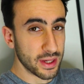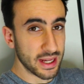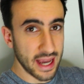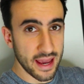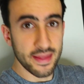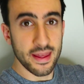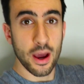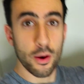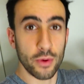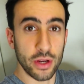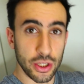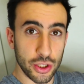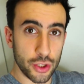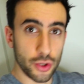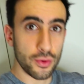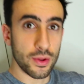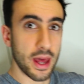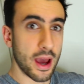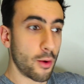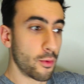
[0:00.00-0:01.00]
we get there, we
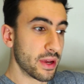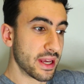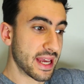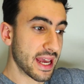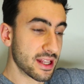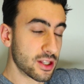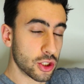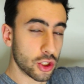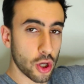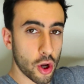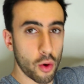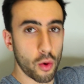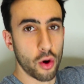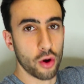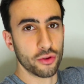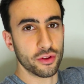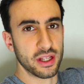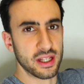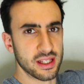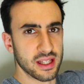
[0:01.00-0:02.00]
do that, we get to go
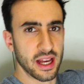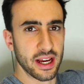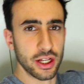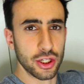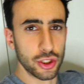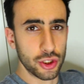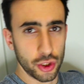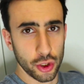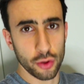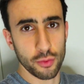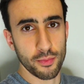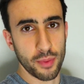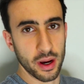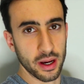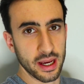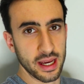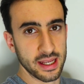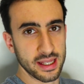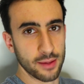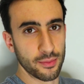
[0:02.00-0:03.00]
on these like dune
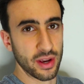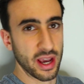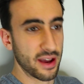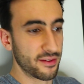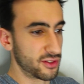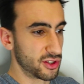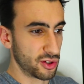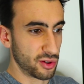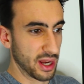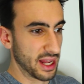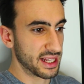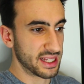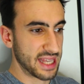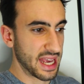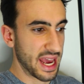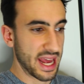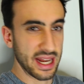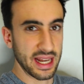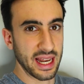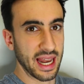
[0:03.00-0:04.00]
buggies and we have to do like
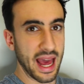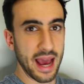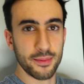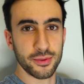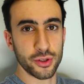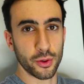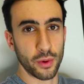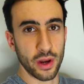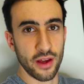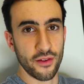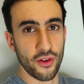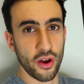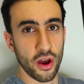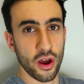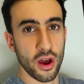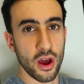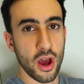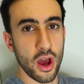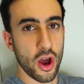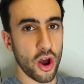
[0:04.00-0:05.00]
10 laps or
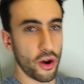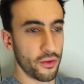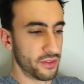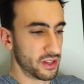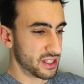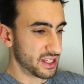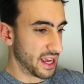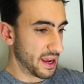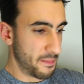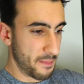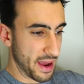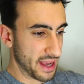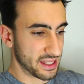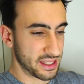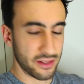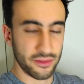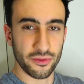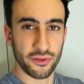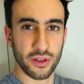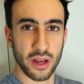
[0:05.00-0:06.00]
whatever of this like
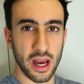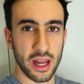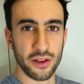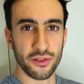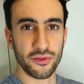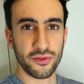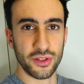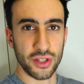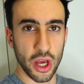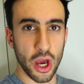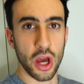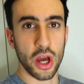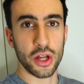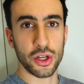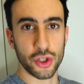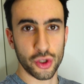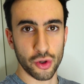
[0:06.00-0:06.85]
massive kind of dirt